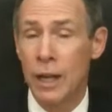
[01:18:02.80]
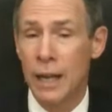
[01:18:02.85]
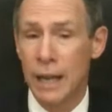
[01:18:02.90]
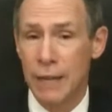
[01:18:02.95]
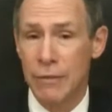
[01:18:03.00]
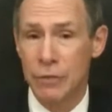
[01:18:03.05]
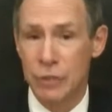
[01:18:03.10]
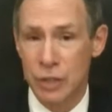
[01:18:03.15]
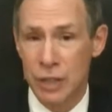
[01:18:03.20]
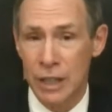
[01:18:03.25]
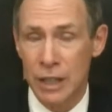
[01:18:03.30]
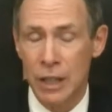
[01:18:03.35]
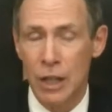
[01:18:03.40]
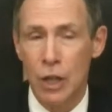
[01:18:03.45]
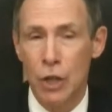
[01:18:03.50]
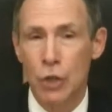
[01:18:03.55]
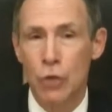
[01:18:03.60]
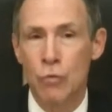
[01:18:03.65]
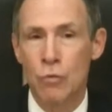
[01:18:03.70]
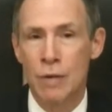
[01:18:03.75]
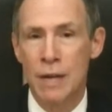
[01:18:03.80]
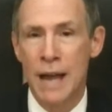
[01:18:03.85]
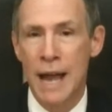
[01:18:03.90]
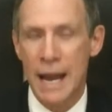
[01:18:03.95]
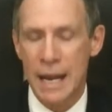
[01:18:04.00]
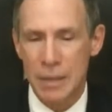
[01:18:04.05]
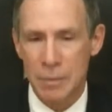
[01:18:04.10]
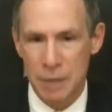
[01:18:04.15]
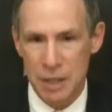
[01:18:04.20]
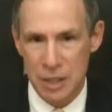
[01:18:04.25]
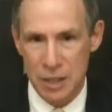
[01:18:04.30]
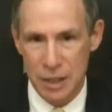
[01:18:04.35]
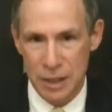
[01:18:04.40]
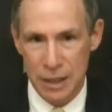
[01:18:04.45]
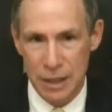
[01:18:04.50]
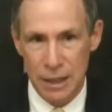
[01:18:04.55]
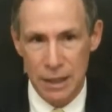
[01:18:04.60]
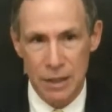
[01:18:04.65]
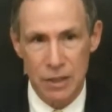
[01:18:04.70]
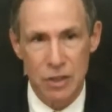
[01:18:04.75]
have seen, unanimously
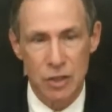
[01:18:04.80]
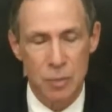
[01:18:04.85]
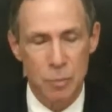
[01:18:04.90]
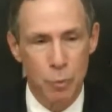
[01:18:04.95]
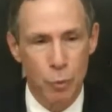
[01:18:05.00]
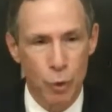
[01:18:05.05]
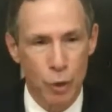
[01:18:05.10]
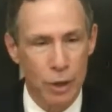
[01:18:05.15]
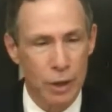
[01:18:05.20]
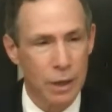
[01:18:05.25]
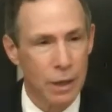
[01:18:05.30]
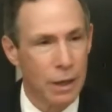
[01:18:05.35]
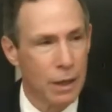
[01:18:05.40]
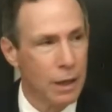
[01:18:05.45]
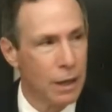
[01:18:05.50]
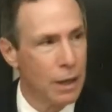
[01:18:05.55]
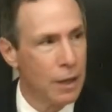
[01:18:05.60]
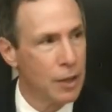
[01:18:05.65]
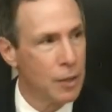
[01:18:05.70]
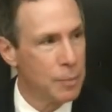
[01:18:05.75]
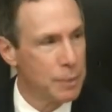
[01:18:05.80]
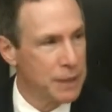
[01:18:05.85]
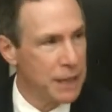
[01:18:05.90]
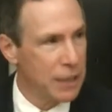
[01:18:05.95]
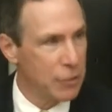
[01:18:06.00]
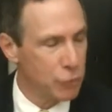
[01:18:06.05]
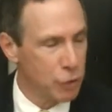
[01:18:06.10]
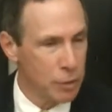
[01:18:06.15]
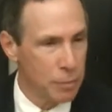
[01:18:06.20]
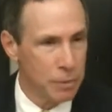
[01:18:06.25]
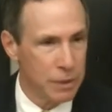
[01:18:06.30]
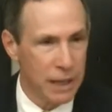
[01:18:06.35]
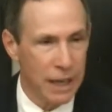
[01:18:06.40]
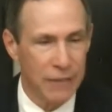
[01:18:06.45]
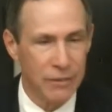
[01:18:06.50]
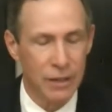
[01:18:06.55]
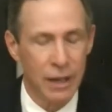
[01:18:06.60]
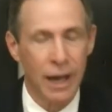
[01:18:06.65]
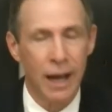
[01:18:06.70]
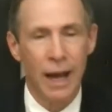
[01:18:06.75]
support the pedestrian
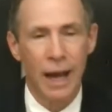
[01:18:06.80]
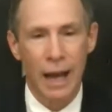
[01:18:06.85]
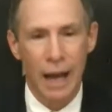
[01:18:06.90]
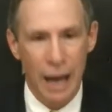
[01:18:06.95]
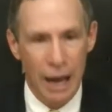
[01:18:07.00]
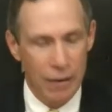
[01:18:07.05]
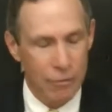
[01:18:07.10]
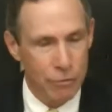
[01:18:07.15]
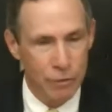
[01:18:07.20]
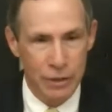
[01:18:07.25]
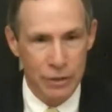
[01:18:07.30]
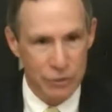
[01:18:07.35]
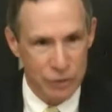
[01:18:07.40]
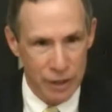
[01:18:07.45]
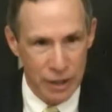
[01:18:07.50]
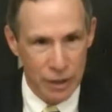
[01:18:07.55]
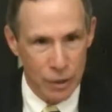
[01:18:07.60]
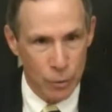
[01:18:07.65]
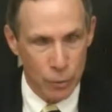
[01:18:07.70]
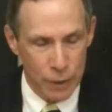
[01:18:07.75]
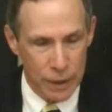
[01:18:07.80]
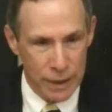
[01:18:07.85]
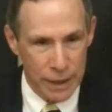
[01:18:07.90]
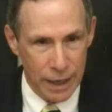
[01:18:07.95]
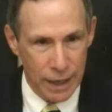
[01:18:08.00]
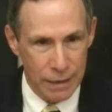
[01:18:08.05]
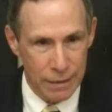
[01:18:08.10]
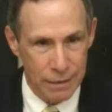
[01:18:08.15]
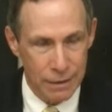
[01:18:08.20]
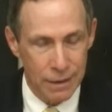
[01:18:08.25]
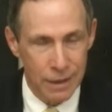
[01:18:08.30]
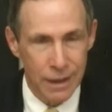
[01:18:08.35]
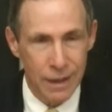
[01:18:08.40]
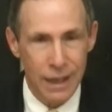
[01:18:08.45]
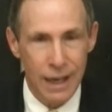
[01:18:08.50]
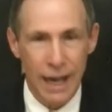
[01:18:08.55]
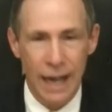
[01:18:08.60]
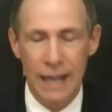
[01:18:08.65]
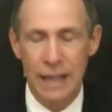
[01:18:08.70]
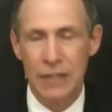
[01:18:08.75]
plaza every single weekend.
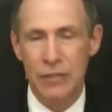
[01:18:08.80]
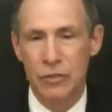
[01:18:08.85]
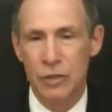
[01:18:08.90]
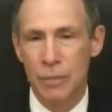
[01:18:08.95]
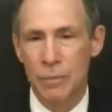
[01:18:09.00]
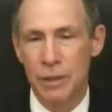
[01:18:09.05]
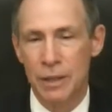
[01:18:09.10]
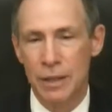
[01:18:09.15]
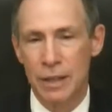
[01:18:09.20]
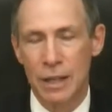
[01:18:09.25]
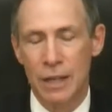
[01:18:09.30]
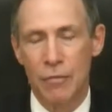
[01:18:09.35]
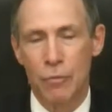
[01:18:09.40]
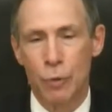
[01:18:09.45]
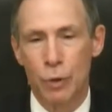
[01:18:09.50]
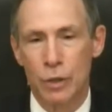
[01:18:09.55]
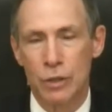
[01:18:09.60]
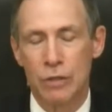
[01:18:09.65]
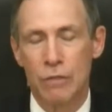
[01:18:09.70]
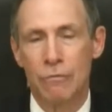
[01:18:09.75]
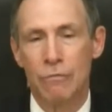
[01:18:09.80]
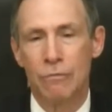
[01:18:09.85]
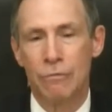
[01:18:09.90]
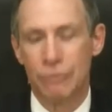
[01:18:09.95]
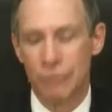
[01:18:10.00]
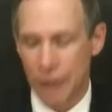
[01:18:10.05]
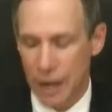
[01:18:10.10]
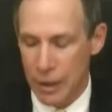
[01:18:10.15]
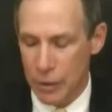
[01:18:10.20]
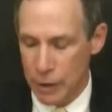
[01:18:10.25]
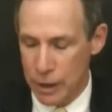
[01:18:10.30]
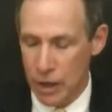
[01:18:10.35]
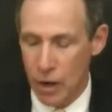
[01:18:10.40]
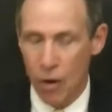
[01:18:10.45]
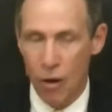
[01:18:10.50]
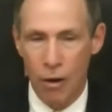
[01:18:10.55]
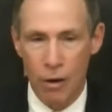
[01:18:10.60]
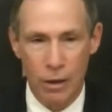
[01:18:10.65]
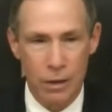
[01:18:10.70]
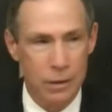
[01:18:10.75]
And it's something that I've worked very
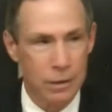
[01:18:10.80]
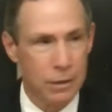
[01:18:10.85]
hard